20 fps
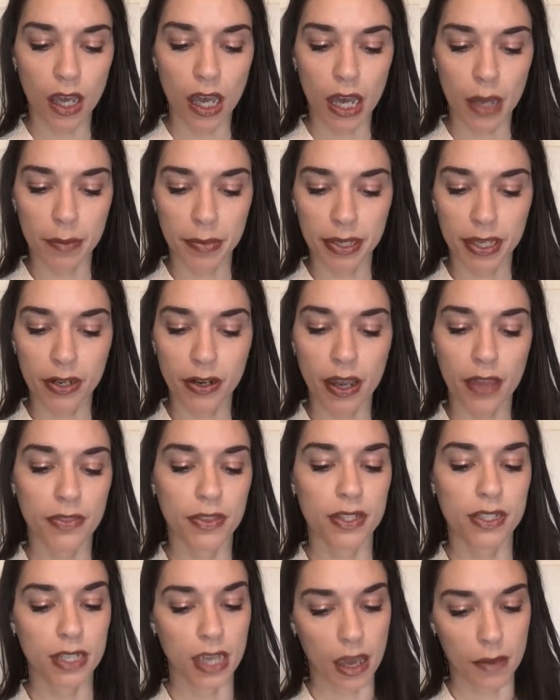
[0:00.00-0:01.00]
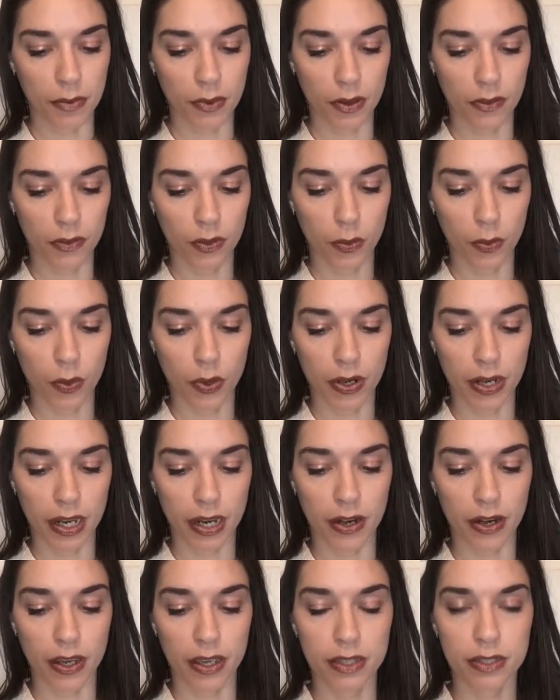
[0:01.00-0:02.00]
appear at the top of the work
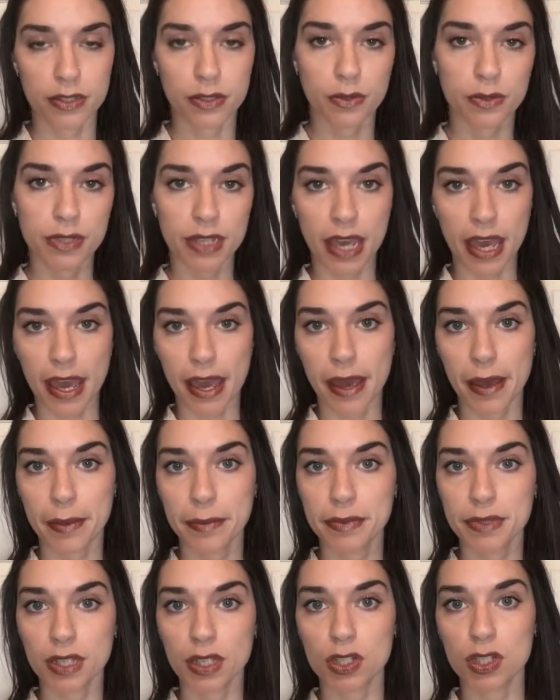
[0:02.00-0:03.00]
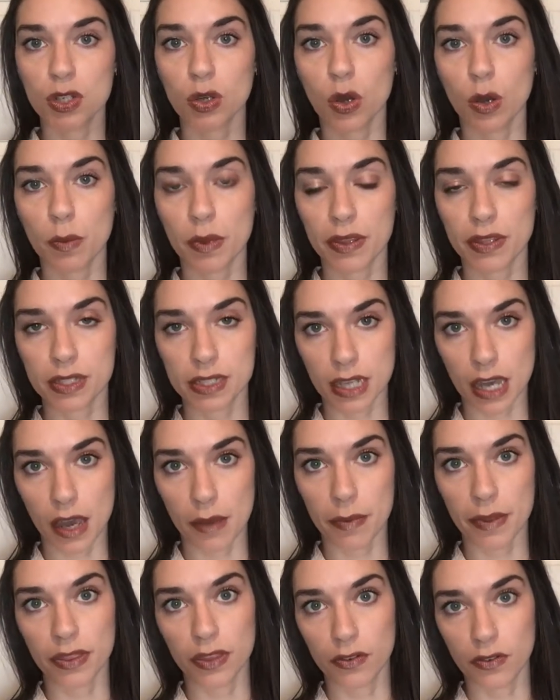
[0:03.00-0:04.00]
area, so tabs that show up on the top
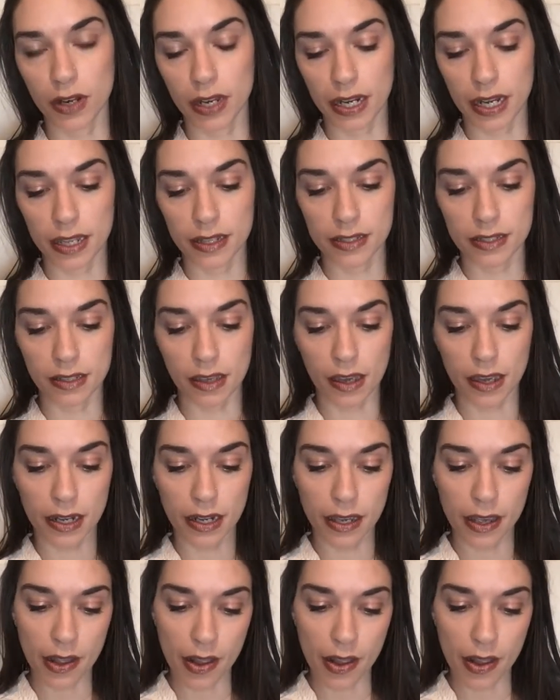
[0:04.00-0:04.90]
at the right hand side.